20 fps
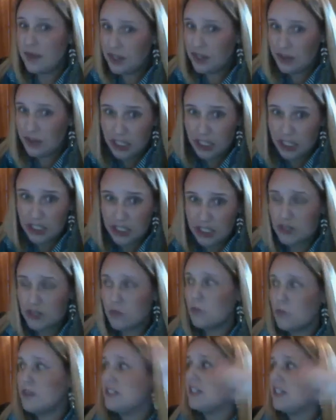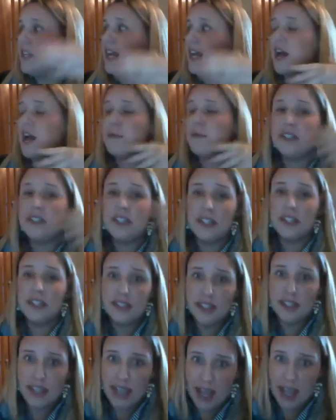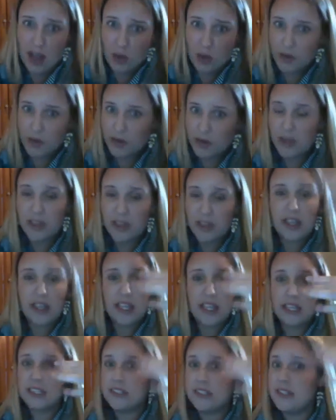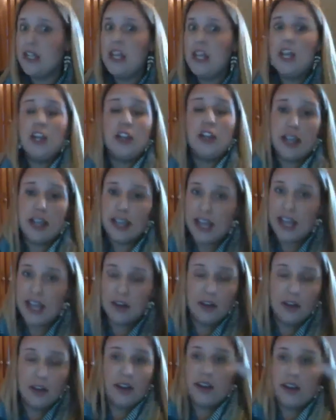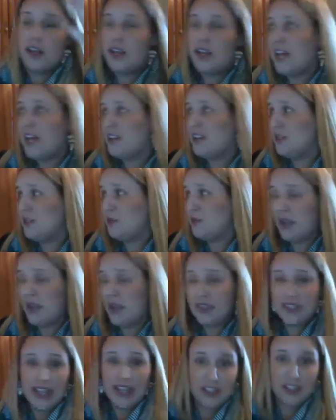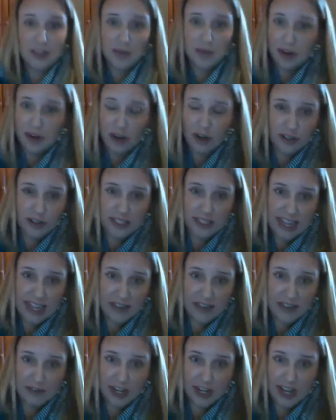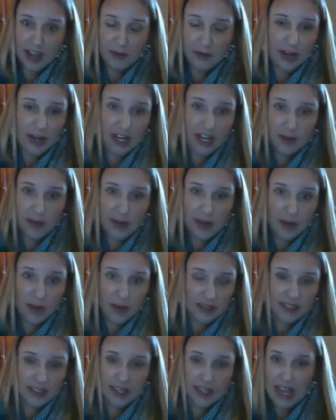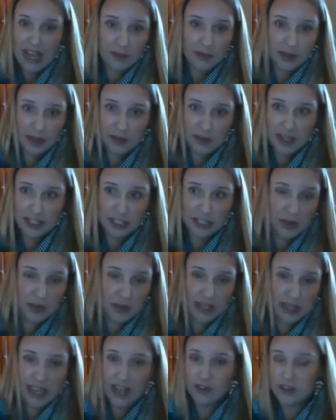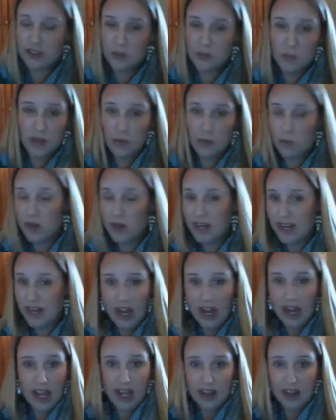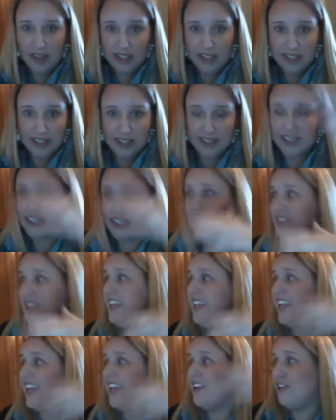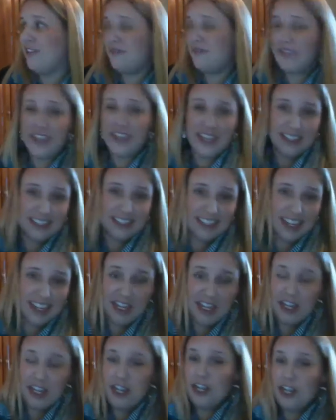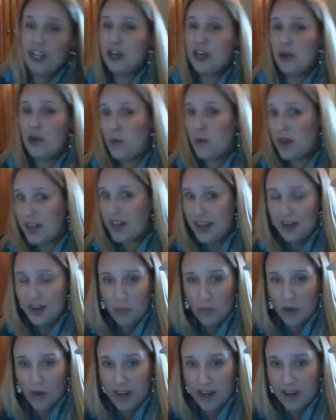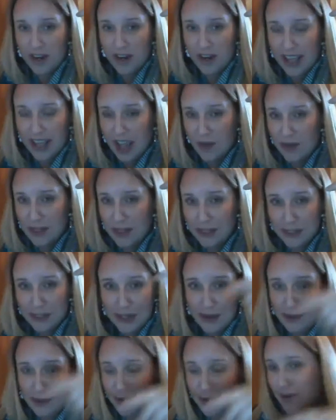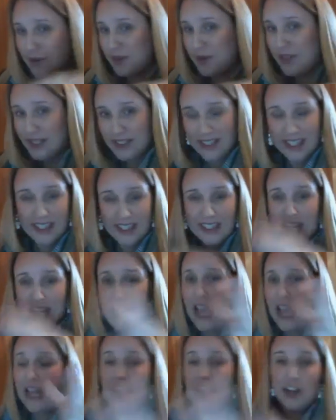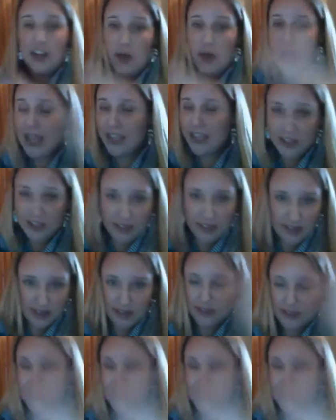speculation. It's what's going to happen to this account, what do we think? And it's, again, analysis process. I could spend all day, every day reading about what's going to happen to my 2 accounts and what one analyst is going to say and all of this. And one account manager I work with thinks this, and I could